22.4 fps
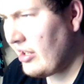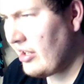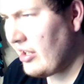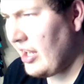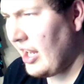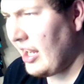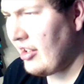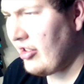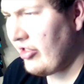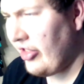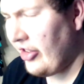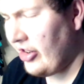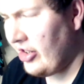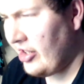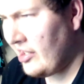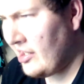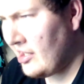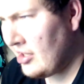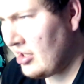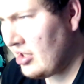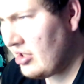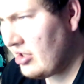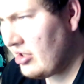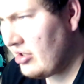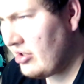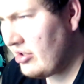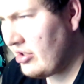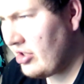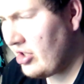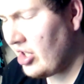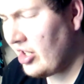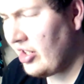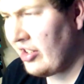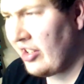Kaltharra,
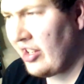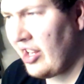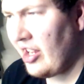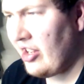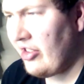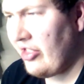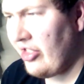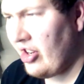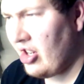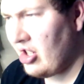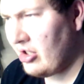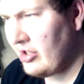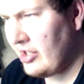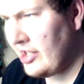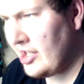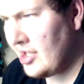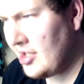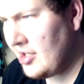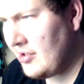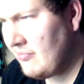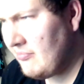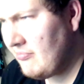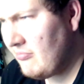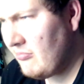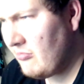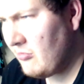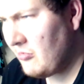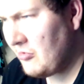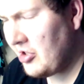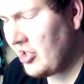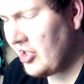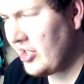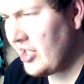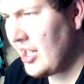called Kaltharra,
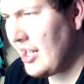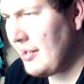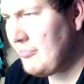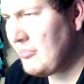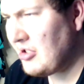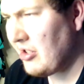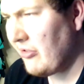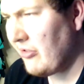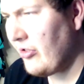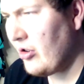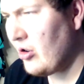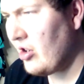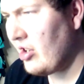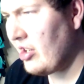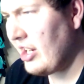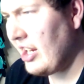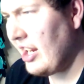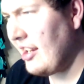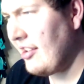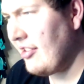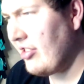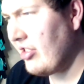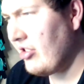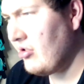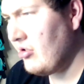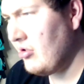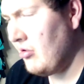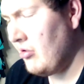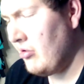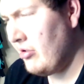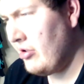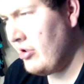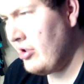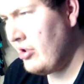real name Taphoruh
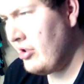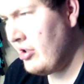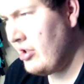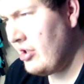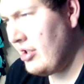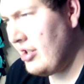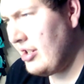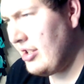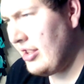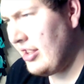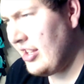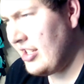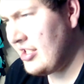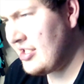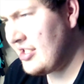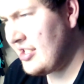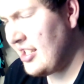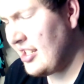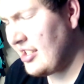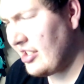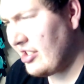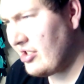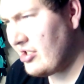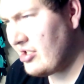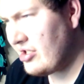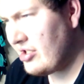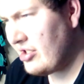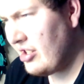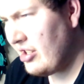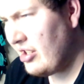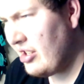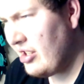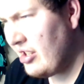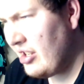Caylthoun II.
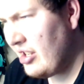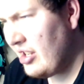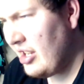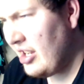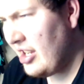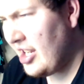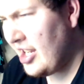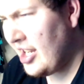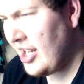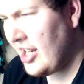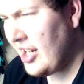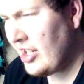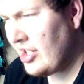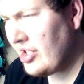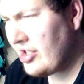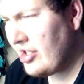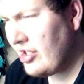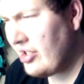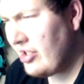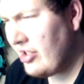Height